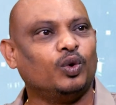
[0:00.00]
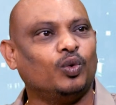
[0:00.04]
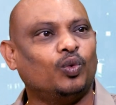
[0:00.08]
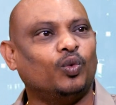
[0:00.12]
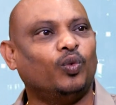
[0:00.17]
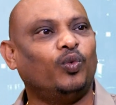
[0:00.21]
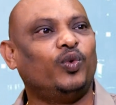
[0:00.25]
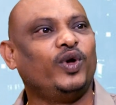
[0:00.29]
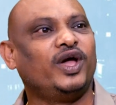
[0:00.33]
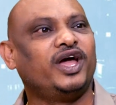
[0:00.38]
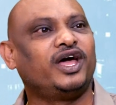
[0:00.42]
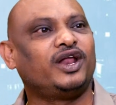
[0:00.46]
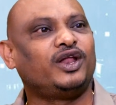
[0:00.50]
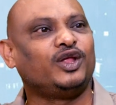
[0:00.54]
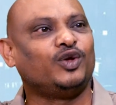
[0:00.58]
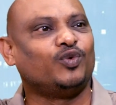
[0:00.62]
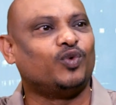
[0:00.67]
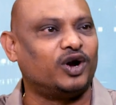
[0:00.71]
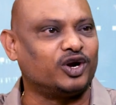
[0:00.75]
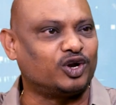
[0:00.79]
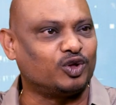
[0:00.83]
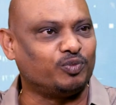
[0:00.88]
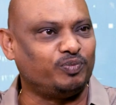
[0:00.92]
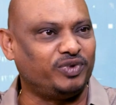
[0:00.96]
where you
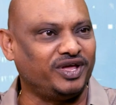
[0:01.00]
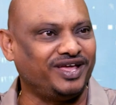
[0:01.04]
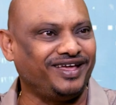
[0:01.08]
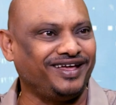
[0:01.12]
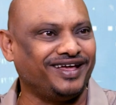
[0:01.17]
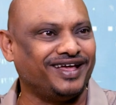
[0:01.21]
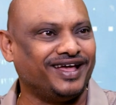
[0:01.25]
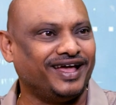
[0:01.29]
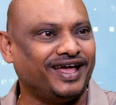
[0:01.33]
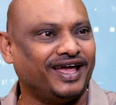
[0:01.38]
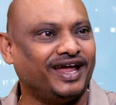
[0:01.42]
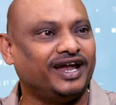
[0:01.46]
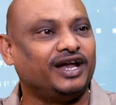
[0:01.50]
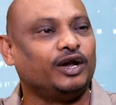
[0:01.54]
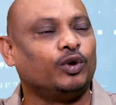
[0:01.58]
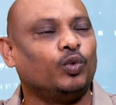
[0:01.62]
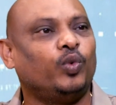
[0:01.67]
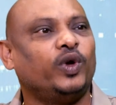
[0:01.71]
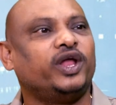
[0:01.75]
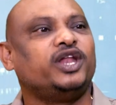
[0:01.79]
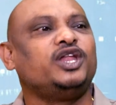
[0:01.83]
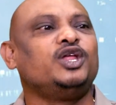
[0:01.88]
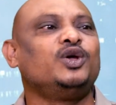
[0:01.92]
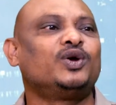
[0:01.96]
want to be, and
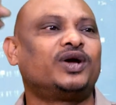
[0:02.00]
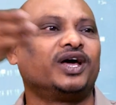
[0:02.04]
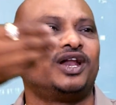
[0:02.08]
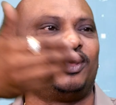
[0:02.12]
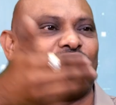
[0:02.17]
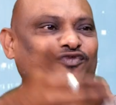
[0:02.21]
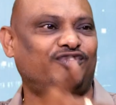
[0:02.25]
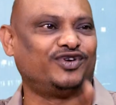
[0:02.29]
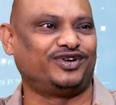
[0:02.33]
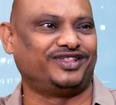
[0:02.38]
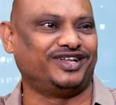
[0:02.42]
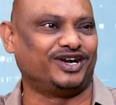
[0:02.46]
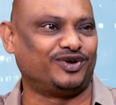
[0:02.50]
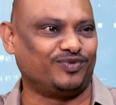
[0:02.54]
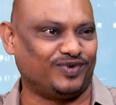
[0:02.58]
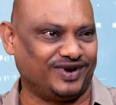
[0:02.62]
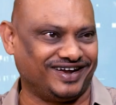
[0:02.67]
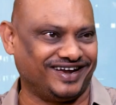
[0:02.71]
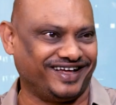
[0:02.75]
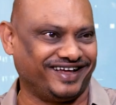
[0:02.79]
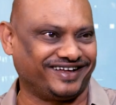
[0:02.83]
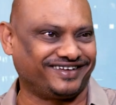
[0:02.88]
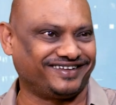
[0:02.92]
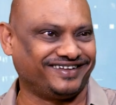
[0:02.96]
when you can afford that
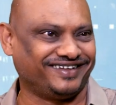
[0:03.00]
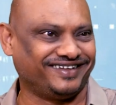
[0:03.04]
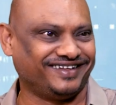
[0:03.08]
1 lakh.